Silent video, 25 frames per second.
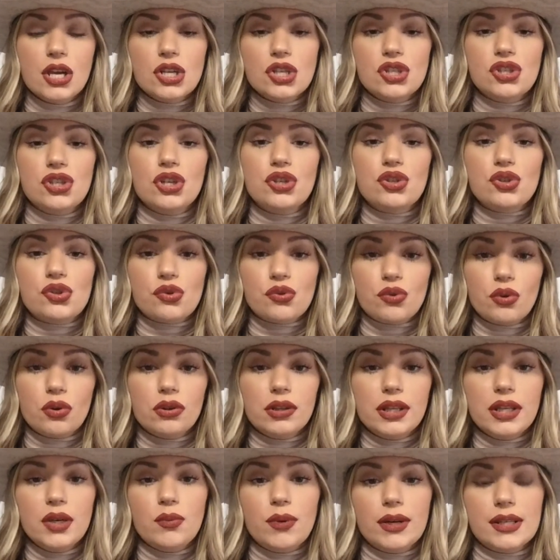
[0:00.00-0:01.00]
She
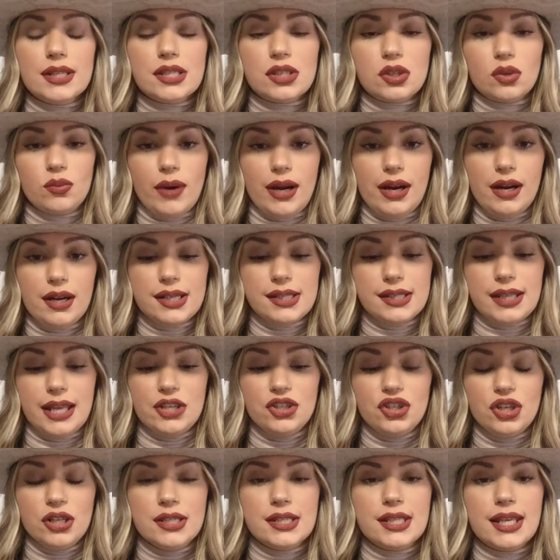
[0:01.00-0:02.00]
truly wants to wear
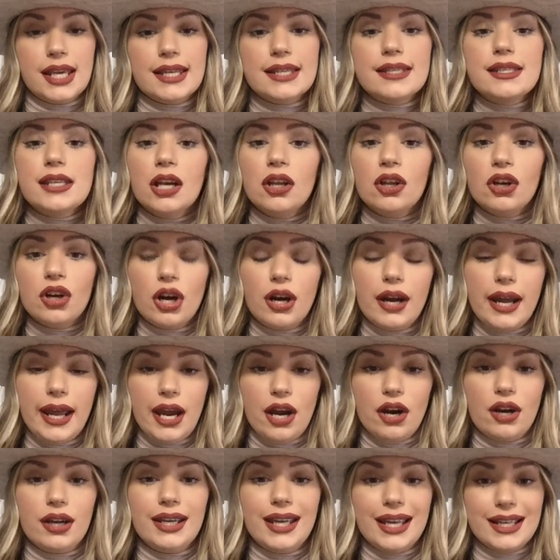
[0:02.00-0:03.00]
extensions until her
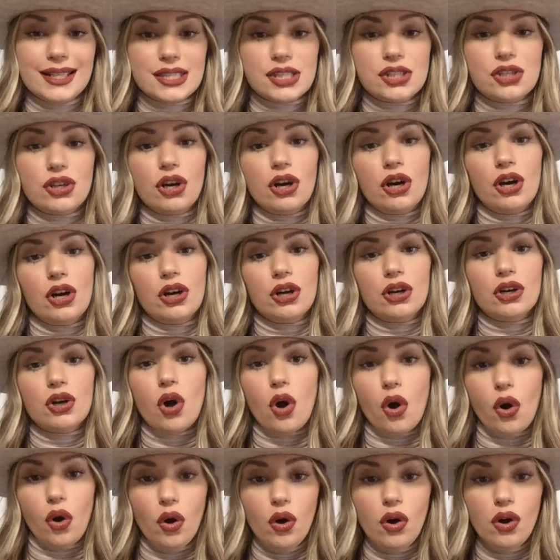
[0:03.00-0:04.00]
hair gets to her
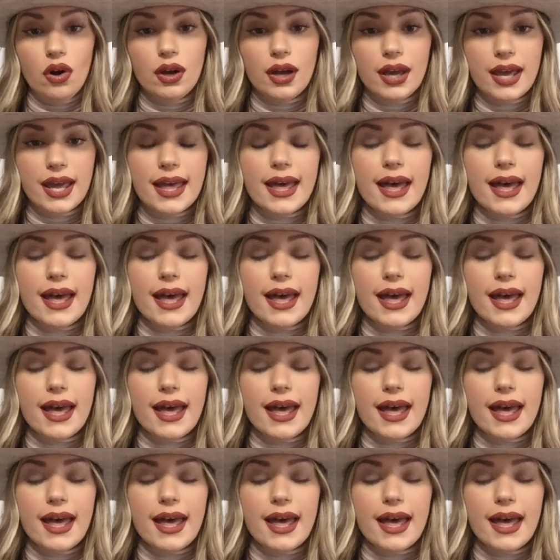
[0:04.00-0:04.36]
goal